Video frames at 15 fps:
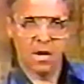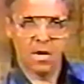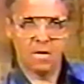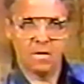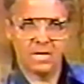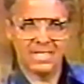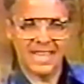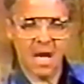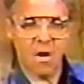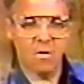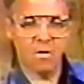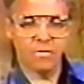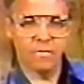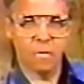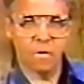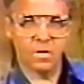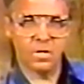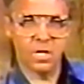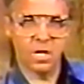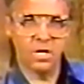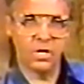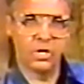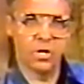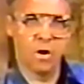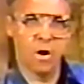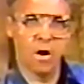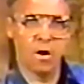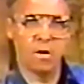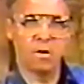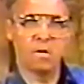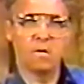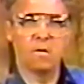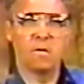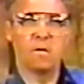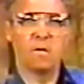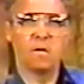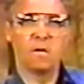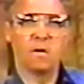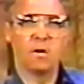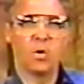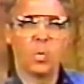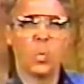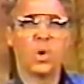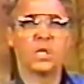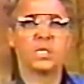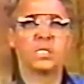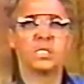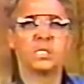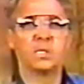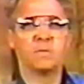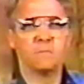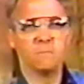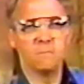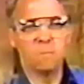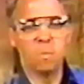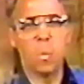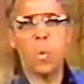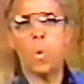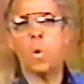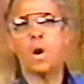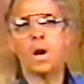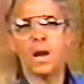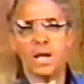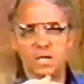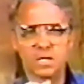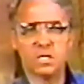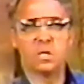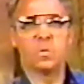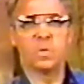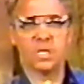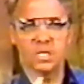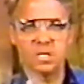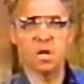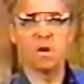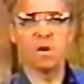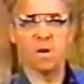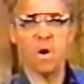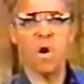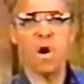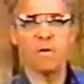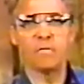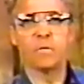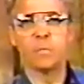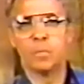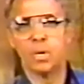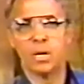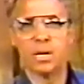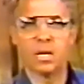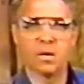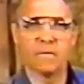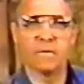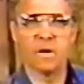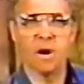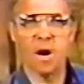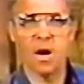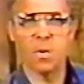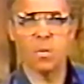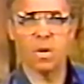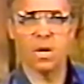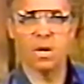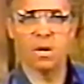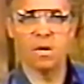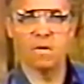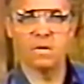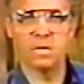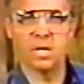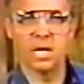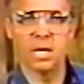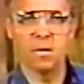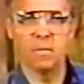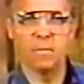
The town of Fort St. John was more or less the result of the building of the highway, you see.